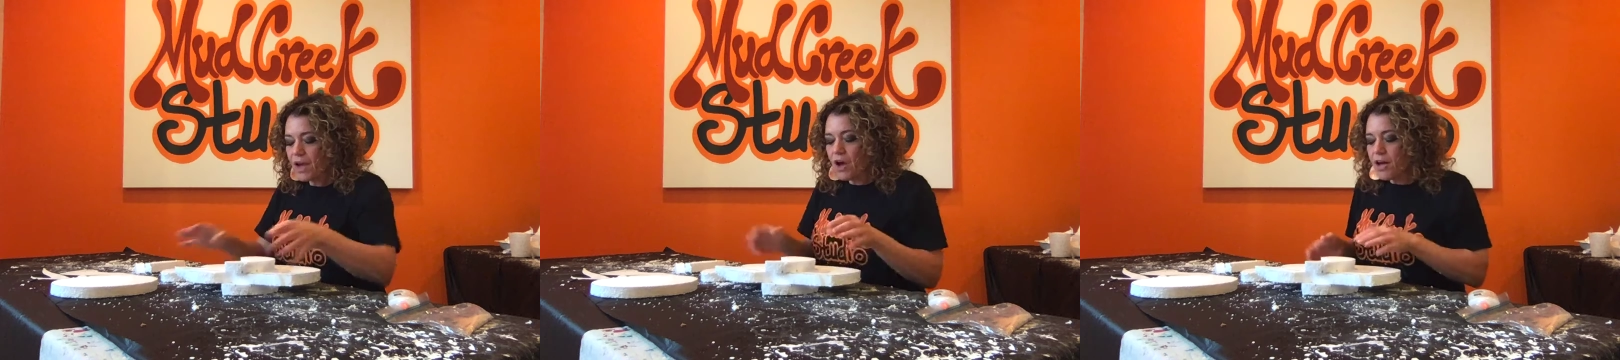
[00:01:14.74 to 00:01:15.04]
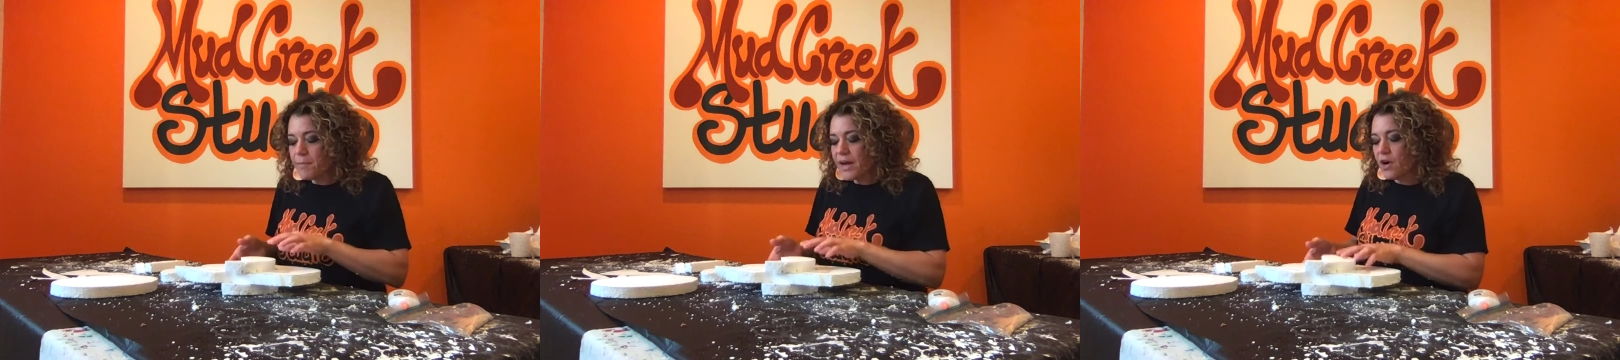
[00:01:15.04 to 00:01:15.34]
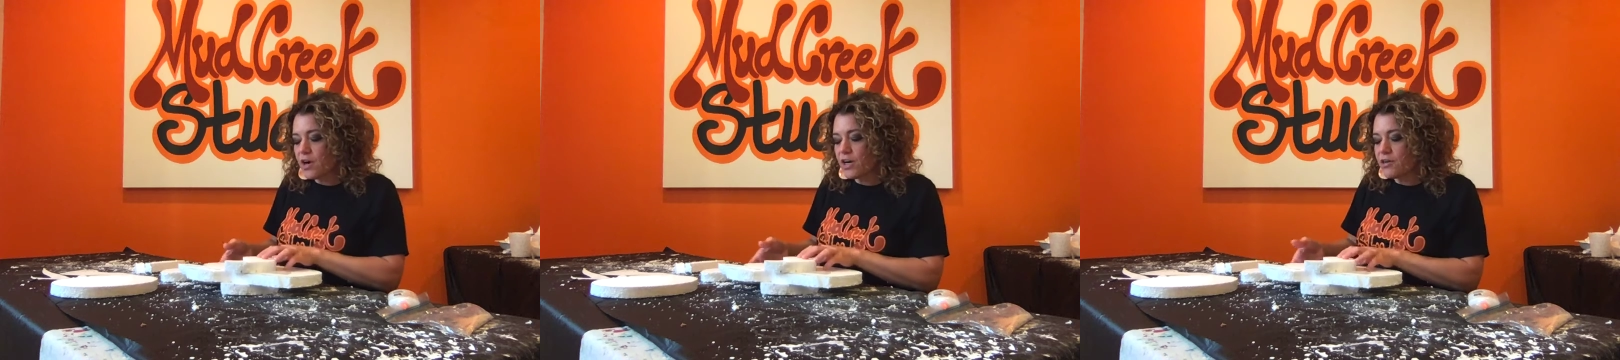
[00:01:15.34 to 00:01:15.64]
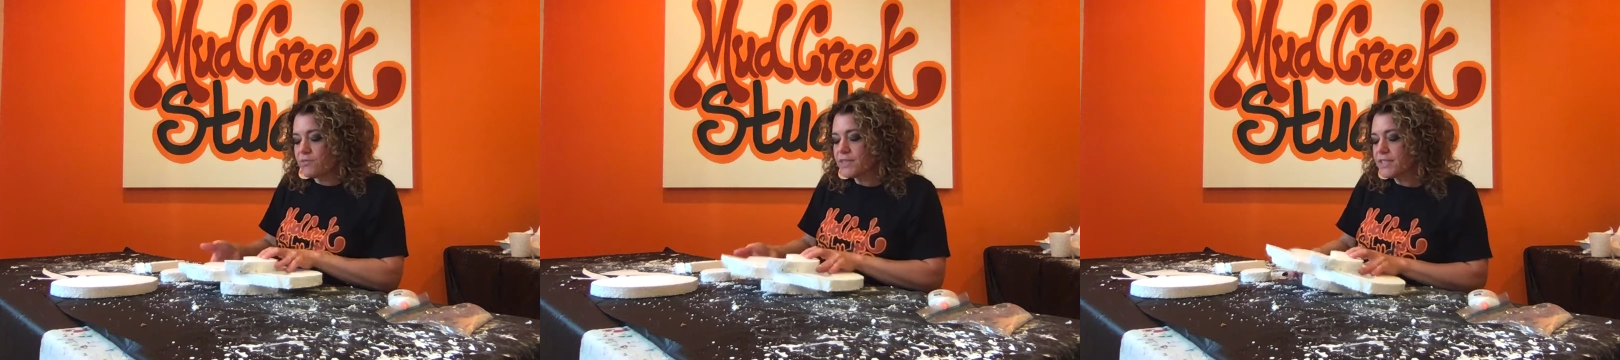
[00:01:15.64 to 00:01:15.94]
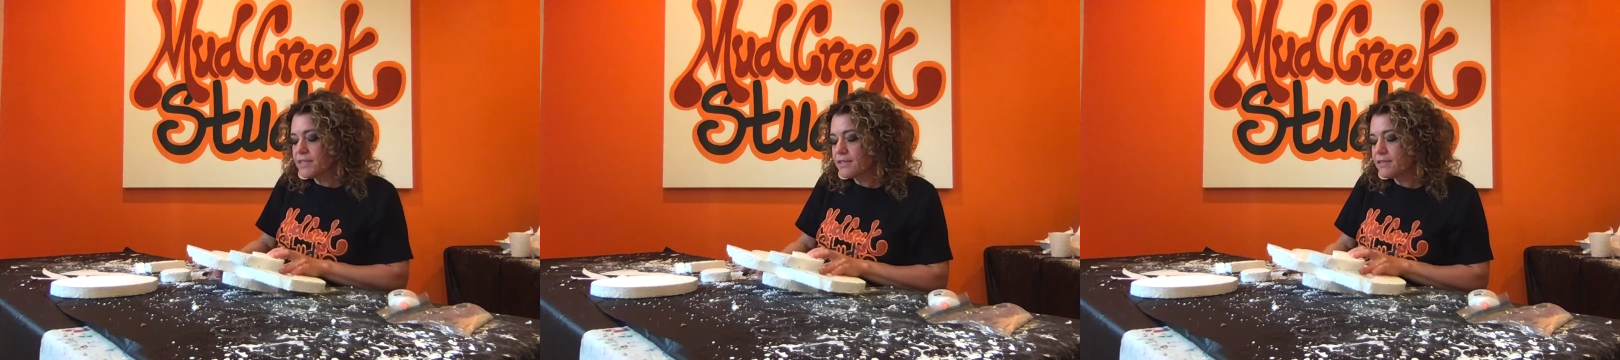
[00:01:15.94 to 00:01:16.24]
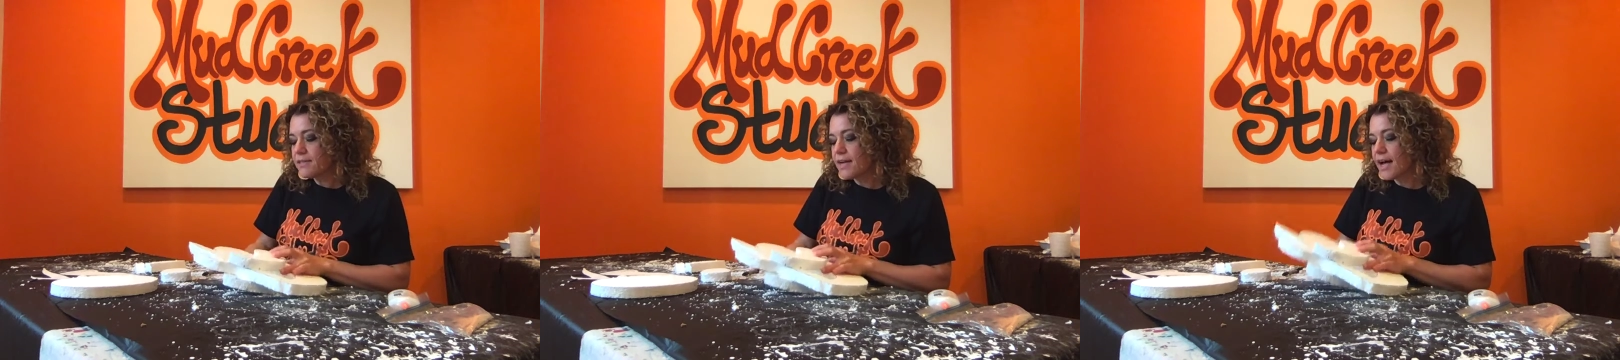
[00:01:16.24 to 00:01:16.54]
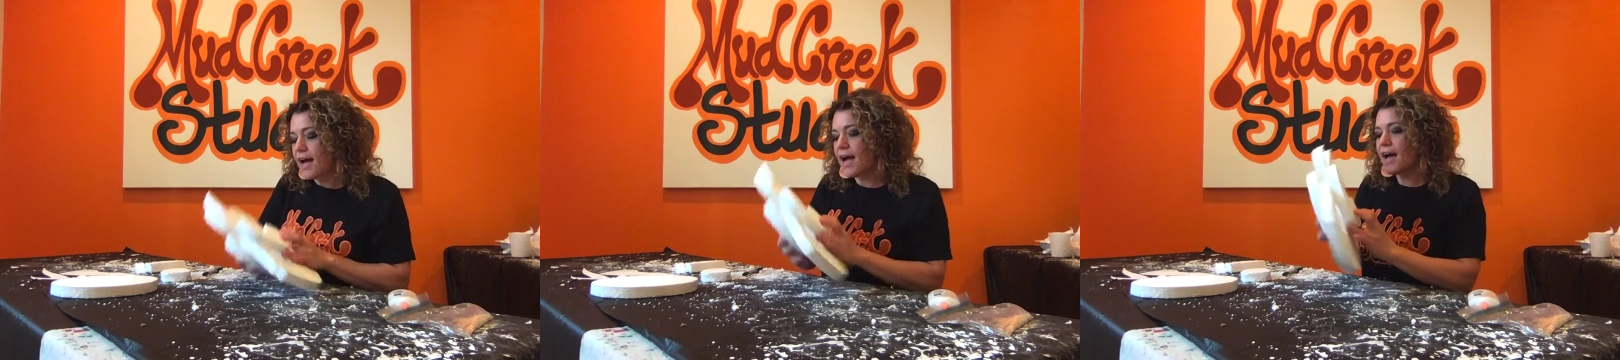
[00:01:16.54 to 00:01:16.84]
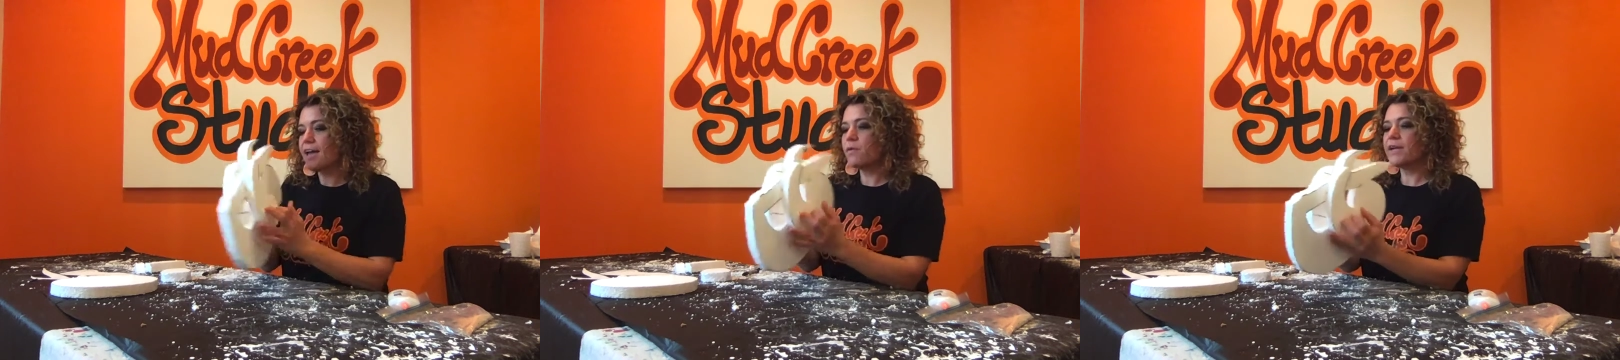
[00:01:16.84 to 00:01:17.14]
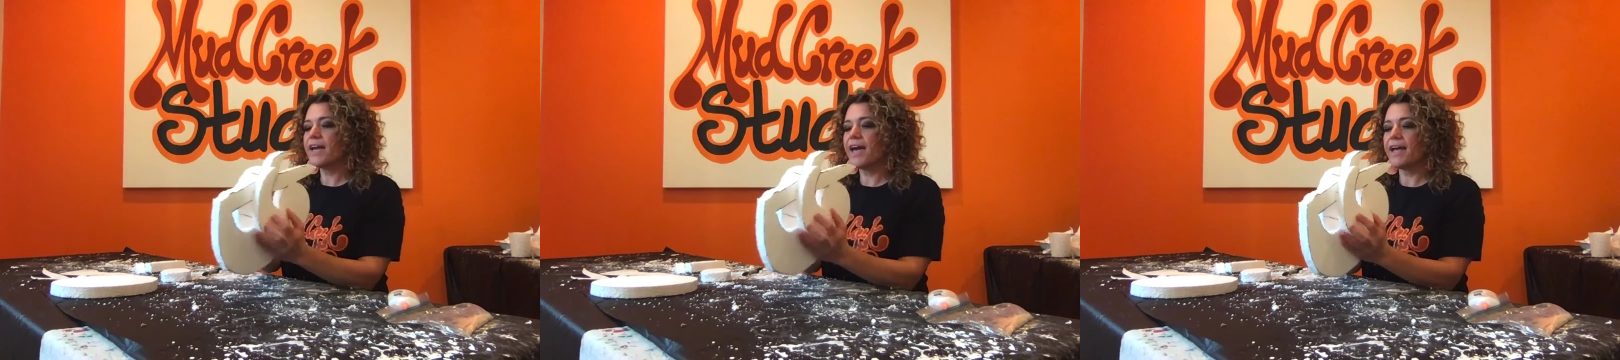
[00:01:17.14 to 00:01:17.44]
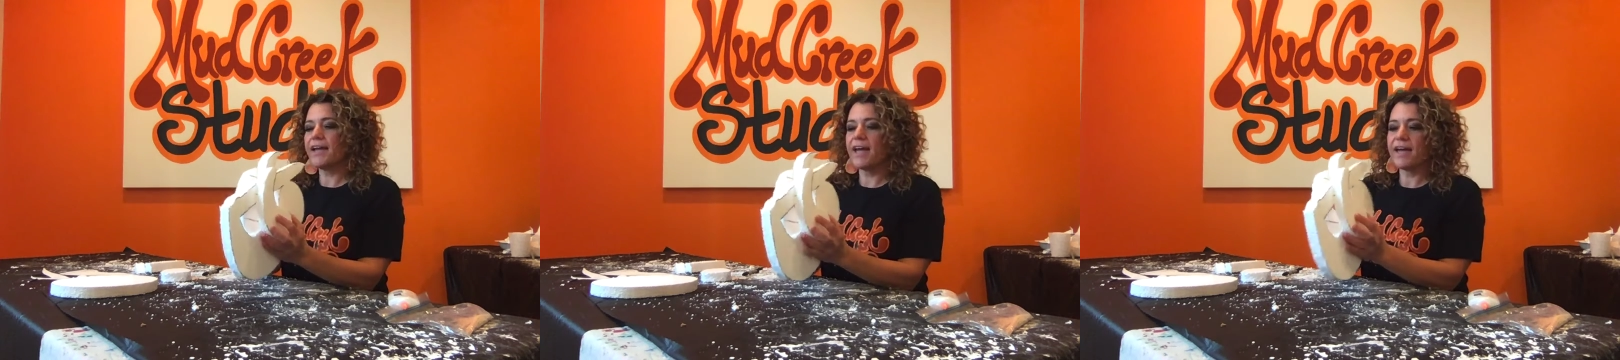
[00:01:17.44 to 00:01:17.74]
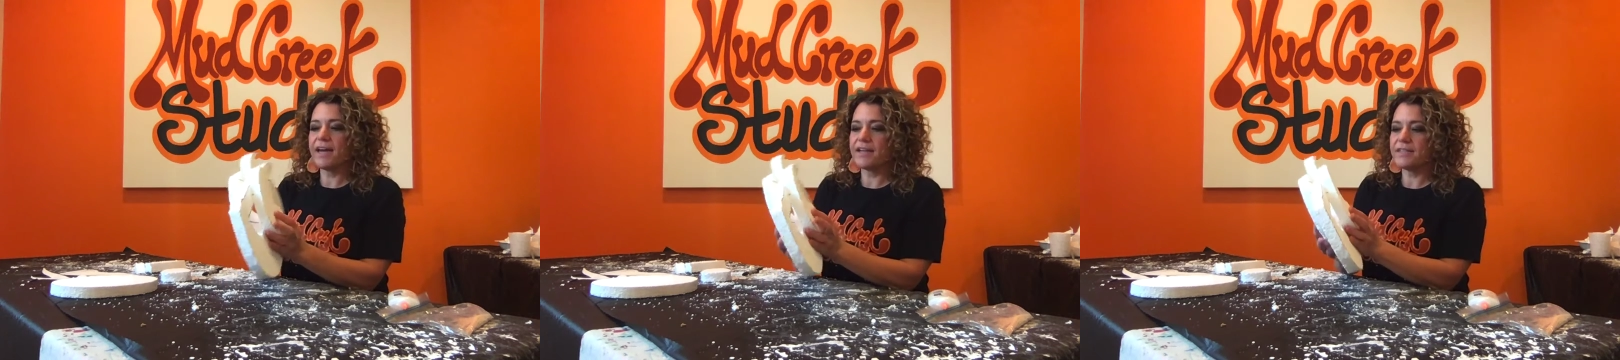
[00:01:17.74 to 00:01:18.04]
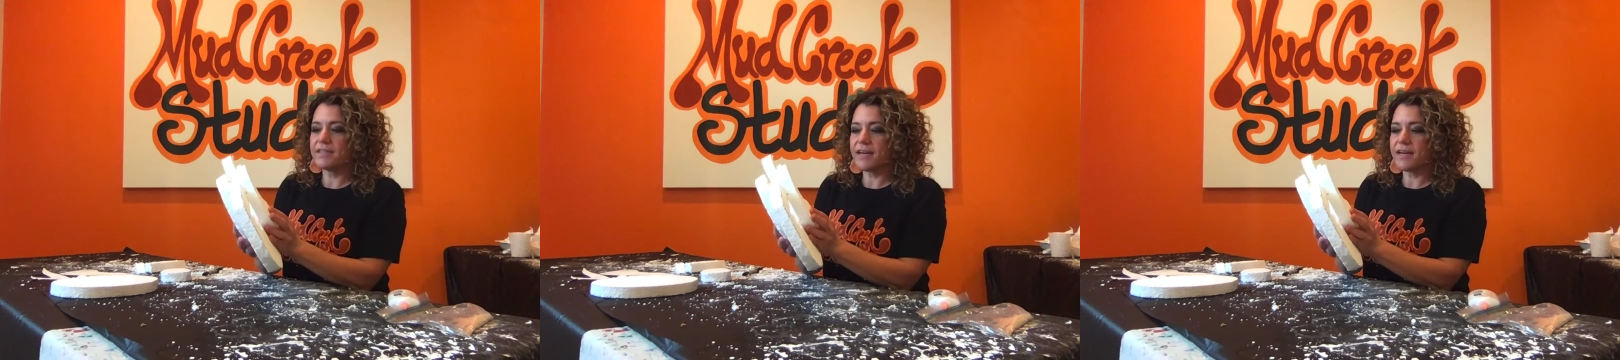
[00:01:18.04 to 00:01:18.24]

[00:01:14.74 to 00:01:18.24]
on my arms, I went ahead and